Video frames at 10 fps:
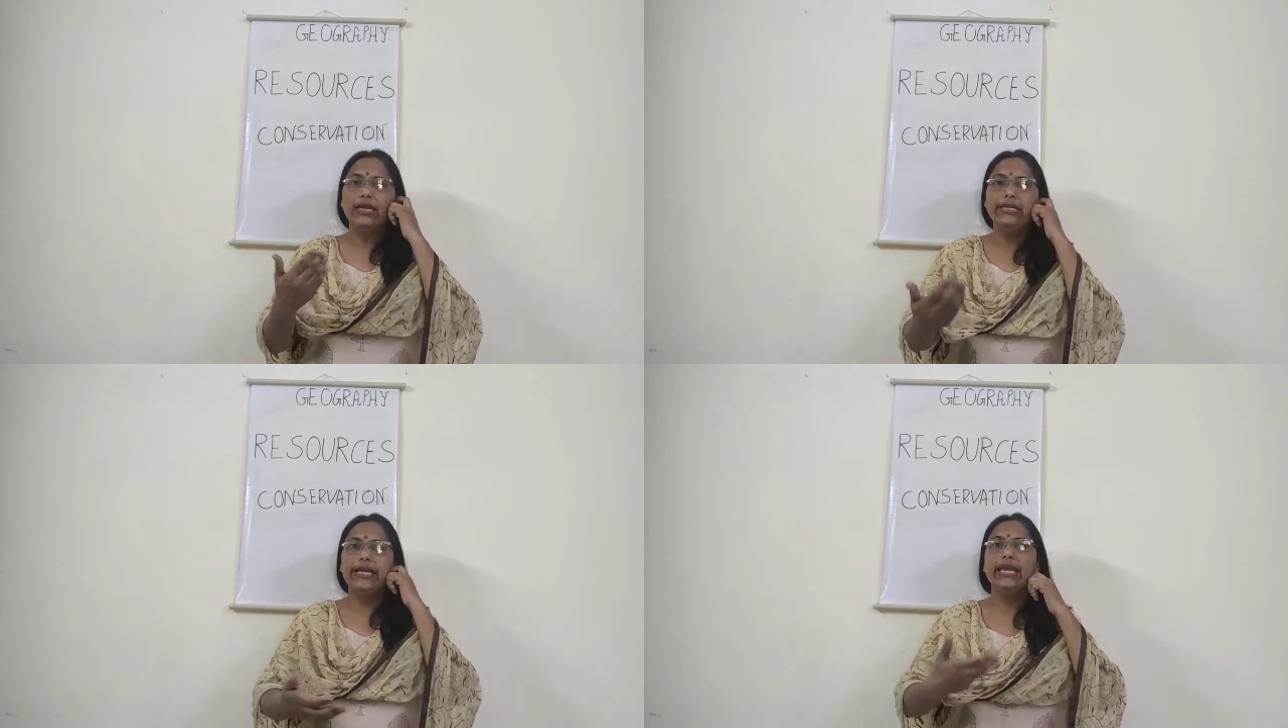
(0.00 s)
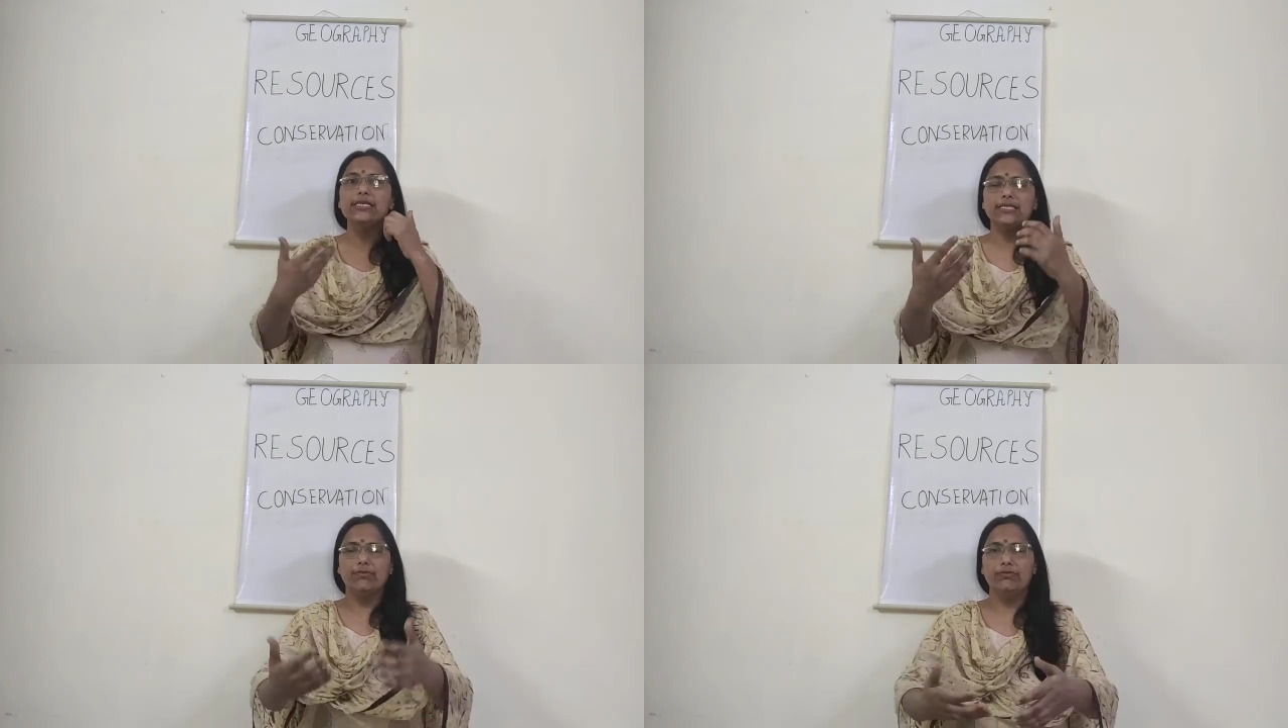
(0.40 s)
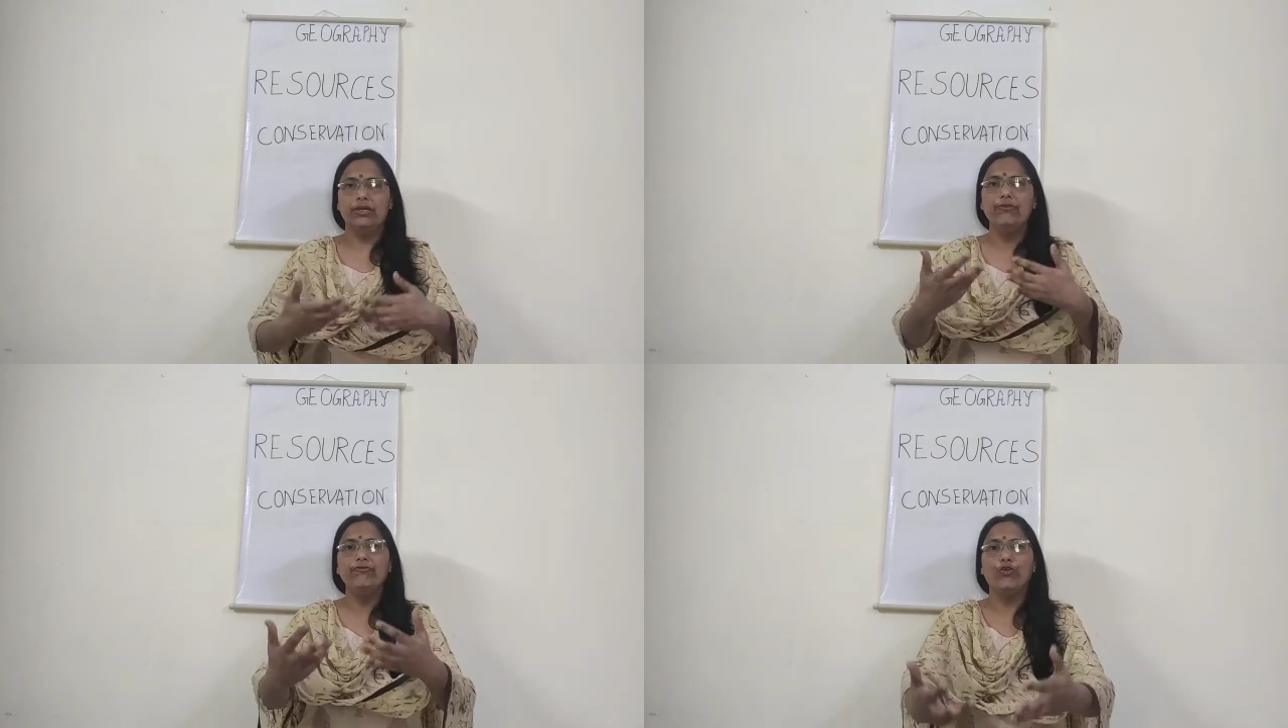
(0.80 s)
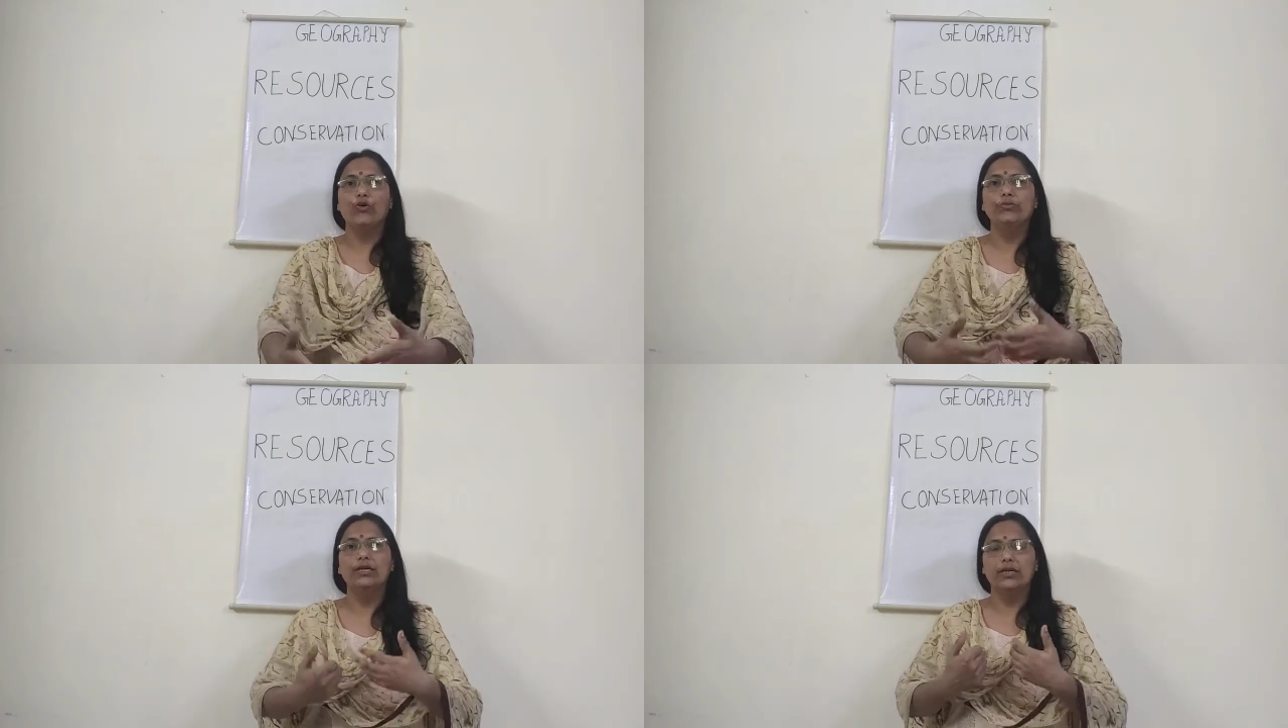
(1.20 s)
digging something from
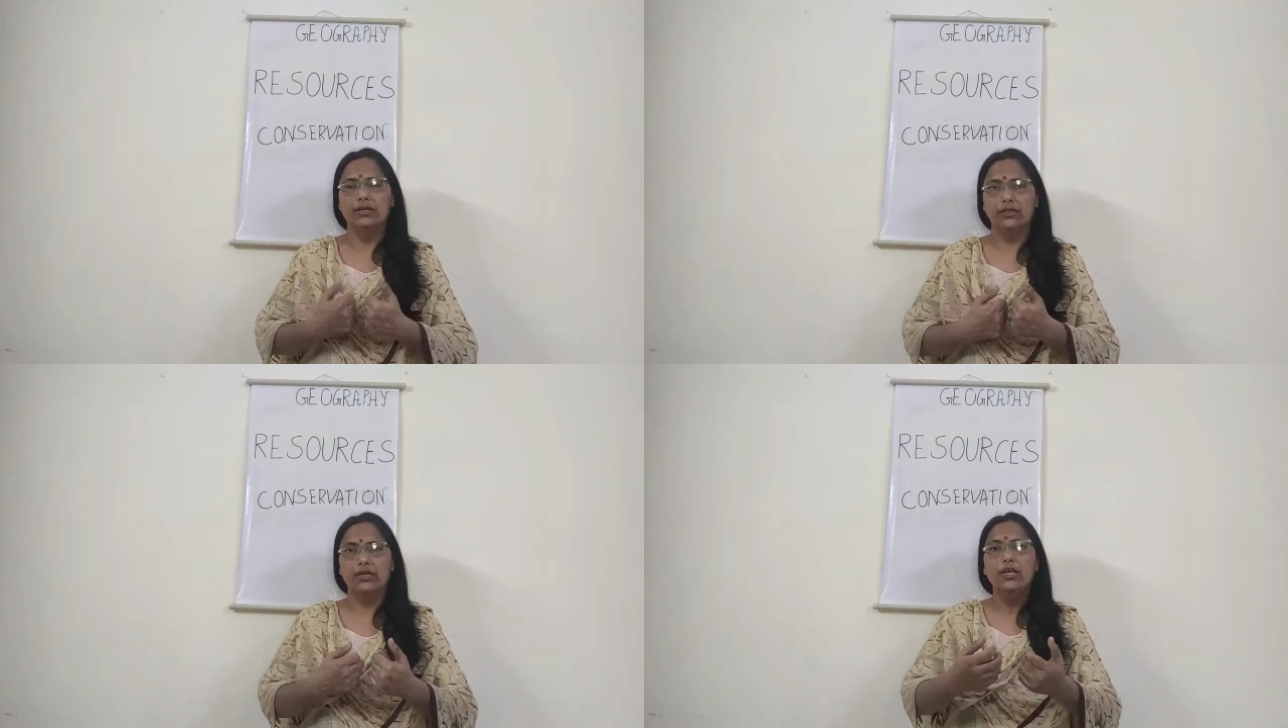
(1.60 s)
the earth